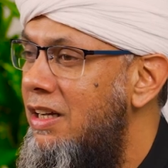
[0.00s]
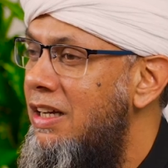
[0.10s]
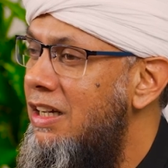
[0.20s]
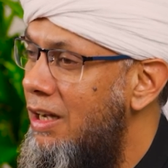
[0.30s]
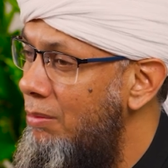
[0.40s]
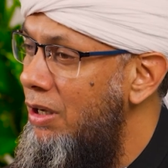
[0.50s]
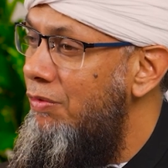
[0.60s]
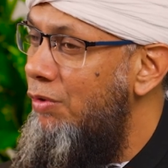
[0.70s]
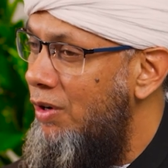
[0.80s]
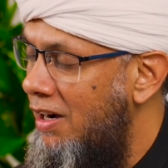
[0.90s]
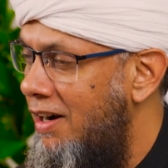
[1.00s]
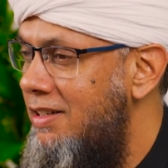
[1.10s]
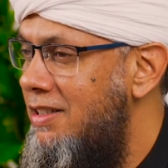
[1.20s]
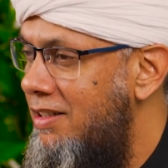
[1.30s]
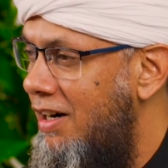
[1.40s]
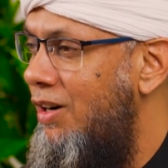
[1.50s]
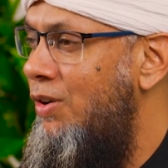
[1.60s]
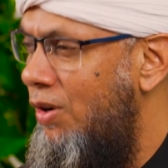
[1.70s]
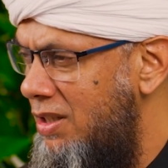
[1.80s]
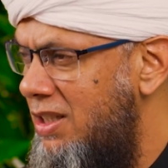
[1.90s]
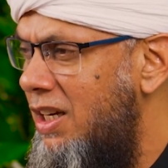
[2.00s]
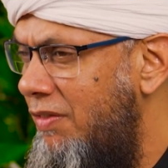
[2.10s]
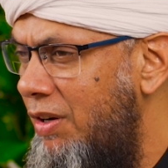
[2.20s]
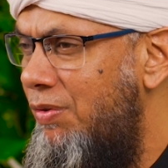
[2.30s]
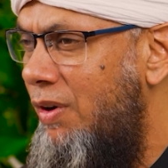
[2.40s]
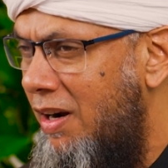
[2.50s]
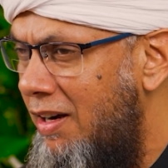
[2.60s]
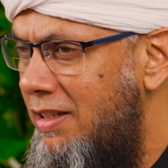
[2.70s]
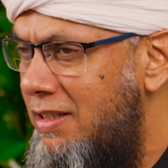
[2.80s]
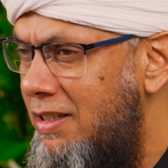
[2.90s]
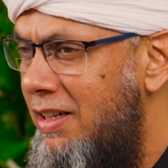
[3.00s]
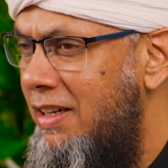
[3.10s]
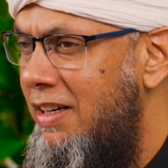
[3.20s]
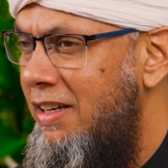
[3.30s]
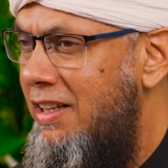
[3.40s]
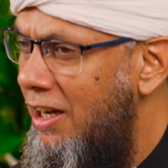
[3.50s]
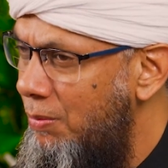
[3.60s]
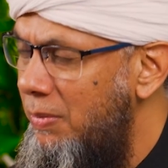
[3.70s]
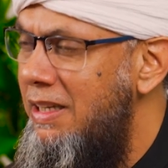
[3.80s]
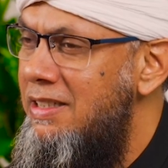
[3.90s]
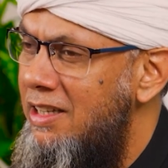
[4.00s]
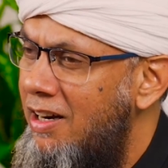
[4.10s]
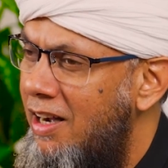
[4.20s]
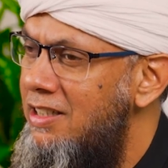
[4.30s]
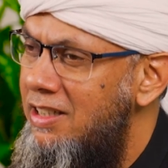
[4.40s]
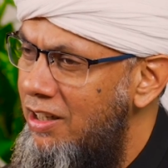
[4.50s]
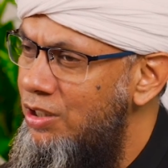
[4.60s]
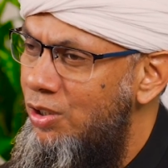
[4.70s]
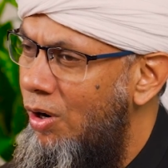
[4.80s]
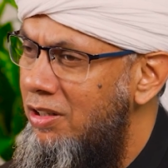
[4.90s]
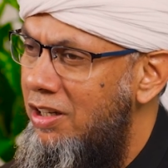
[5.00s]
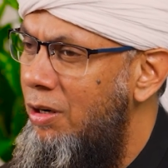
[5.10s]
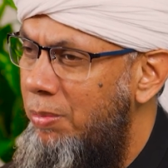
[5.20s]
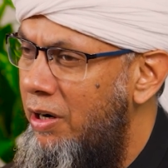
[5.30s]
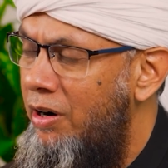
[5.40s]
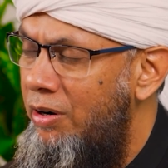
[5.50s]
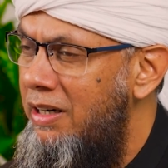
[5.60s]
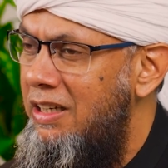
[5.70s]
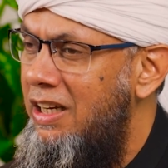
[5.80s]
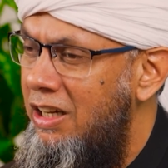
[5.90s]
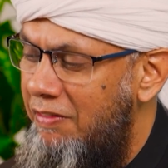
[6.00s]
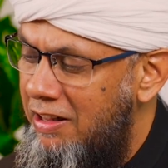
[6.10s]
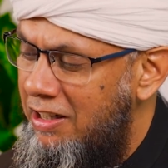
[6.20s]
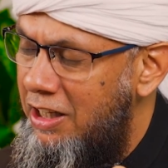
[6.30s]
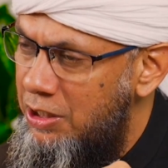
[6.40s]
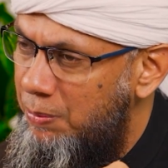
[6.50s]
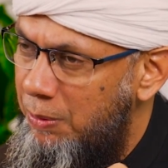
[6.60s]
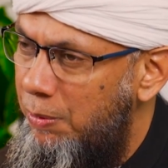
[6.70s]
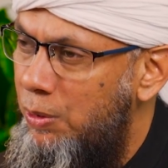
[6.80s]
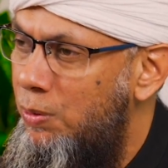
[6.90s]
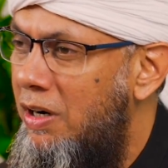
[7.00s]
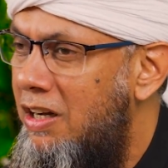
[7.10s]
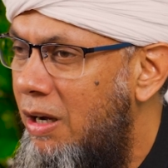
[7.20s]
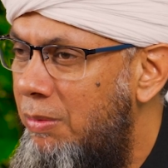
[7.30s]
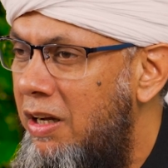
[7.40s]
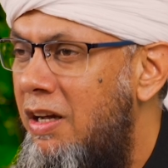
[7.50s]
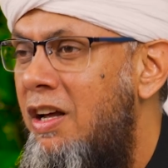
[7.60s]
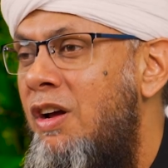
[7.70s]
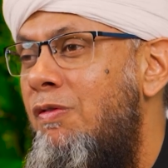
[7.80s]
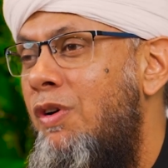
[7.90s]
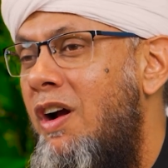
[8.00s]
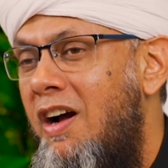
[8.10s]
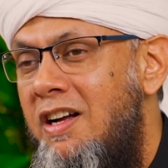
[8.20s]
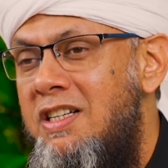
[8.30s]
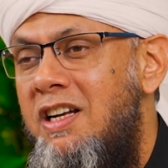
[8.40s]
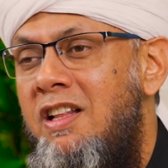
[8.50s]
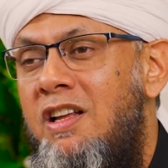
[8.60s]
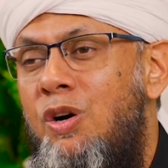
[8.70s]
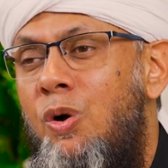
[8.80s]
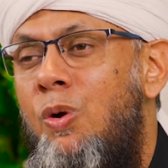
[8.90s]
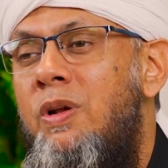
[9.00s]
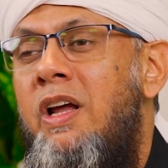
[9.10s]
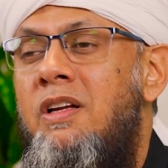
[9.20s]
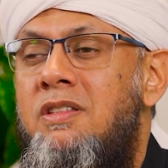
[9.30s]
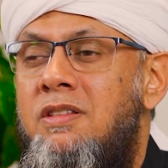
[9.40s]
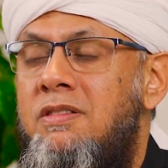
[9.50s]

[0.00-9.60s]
coming for Hajj. They are not saving for Hajj. That means that Hajj is not their priority. Even these people who are coming for Hajj in their old age.